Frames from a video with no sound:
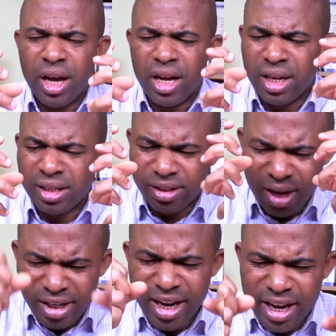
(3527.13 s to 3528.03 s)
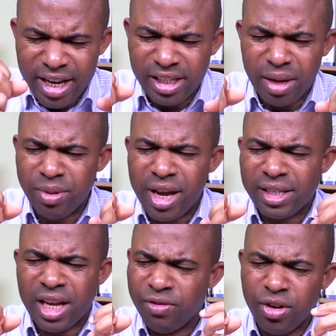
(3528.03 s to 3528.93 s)
uh, standing against them, their
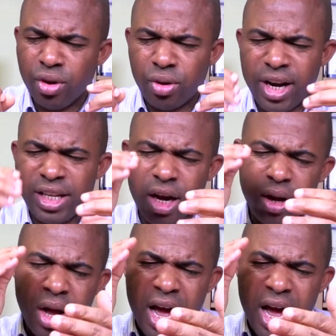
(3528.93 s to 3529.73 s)
salvation right now.